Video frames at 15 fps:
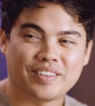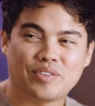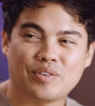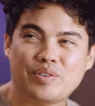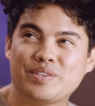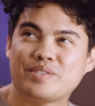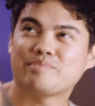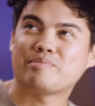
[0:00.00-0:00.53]
throw
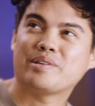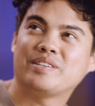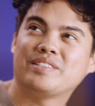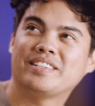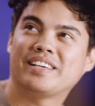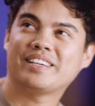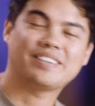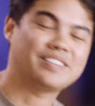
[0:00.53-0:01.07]
these birds
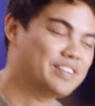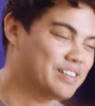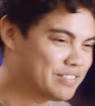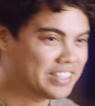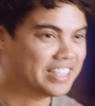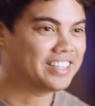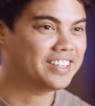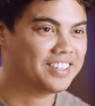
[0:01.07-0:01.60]
like over
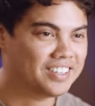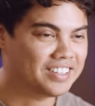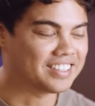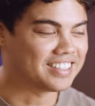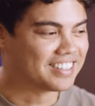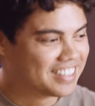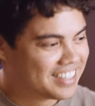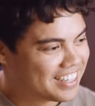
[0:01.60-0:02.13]
here
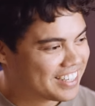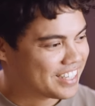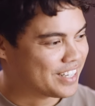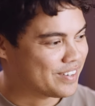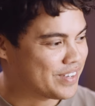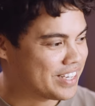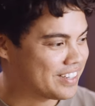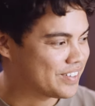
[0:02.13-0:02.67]
and can
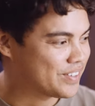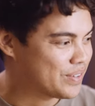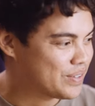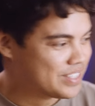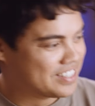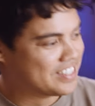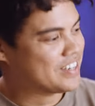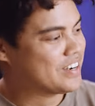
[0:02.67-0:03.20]
we throw
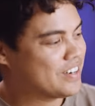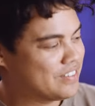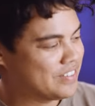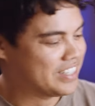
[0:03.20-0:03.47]
this guitar over